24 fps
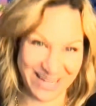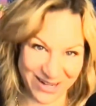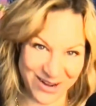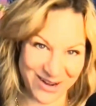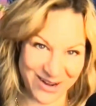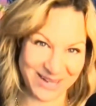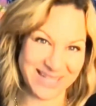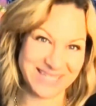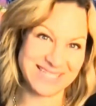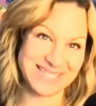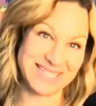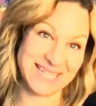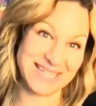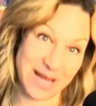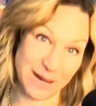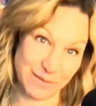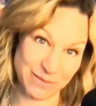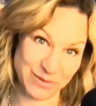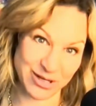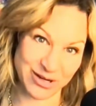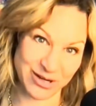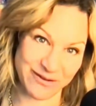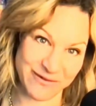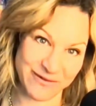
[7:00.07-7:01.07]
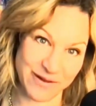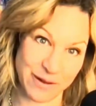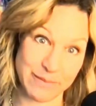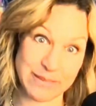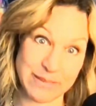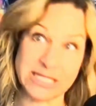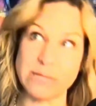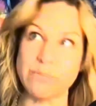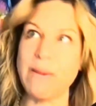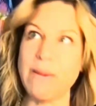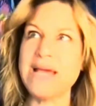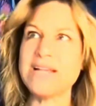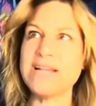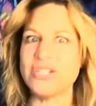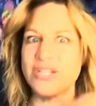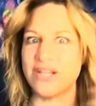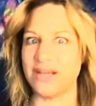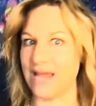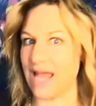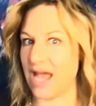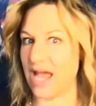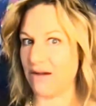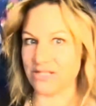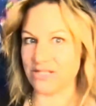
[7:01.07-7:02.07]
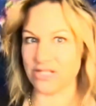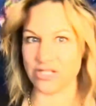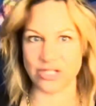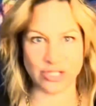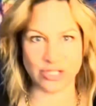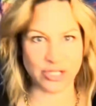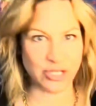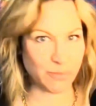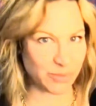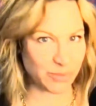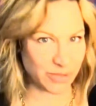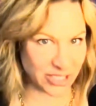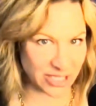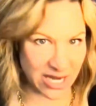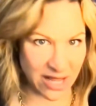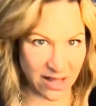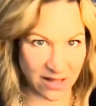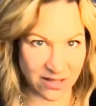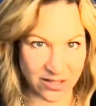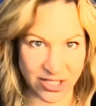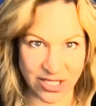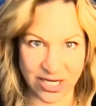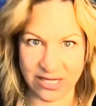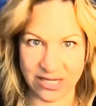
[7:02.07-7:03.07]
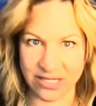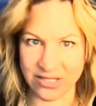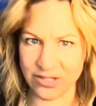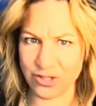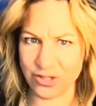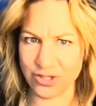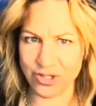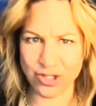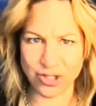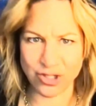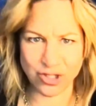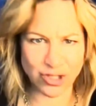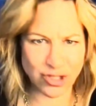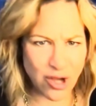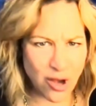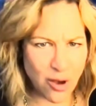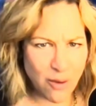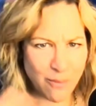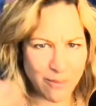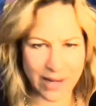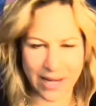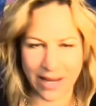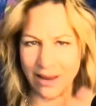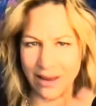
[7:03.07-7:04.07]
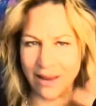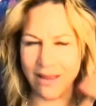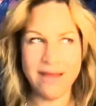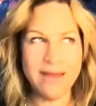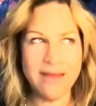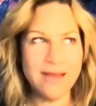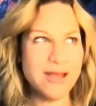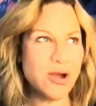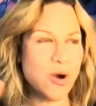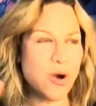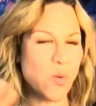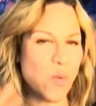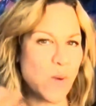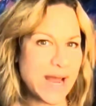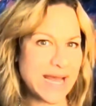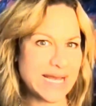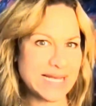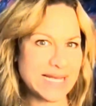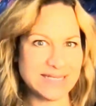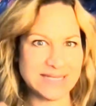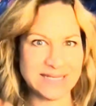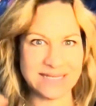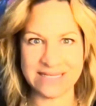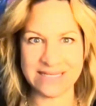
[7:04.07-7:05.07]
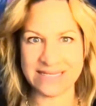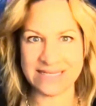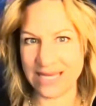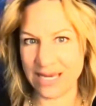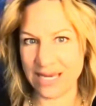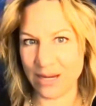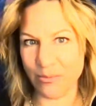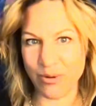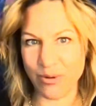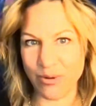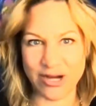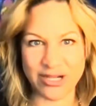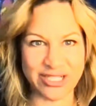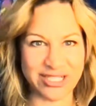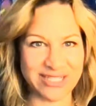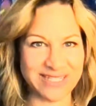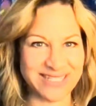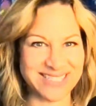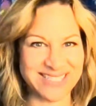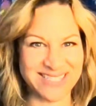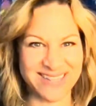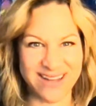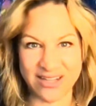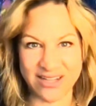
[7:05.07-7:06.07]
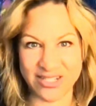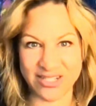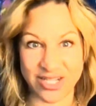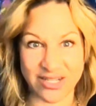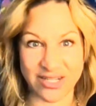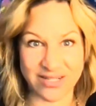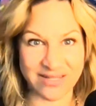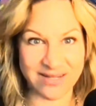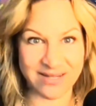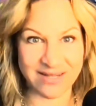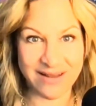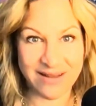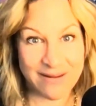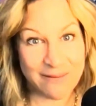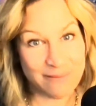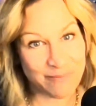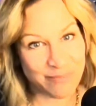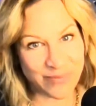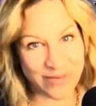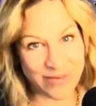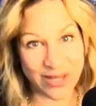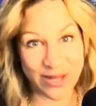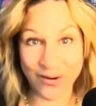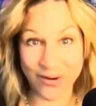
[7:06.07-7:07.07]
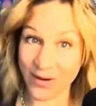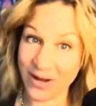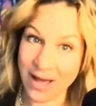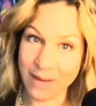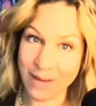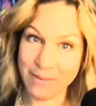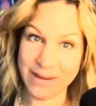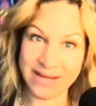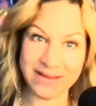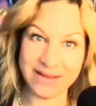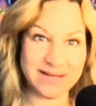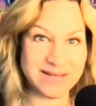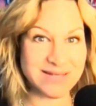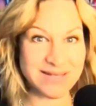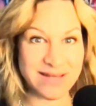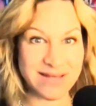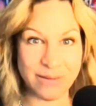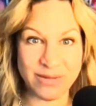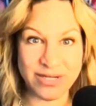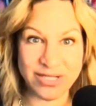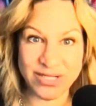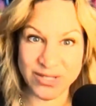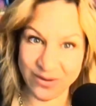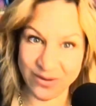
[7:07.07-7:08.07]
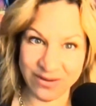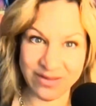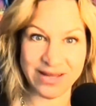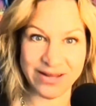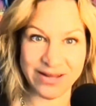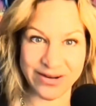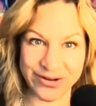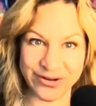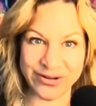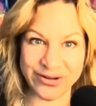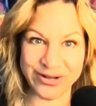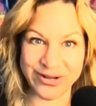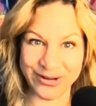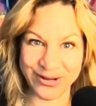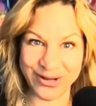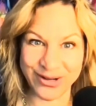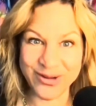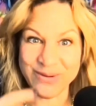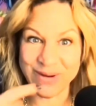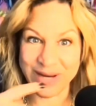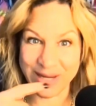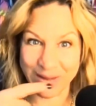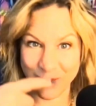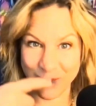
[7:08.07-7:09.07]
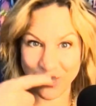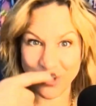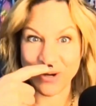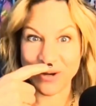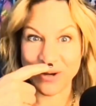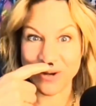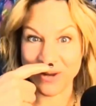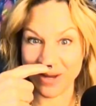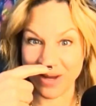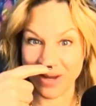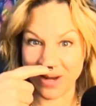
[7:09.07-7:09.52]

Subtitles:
an audience to come to your film. Especially now, it's super challenging because there's so many ways to see a project. It's not just, coming this summer to a theater near you anymore.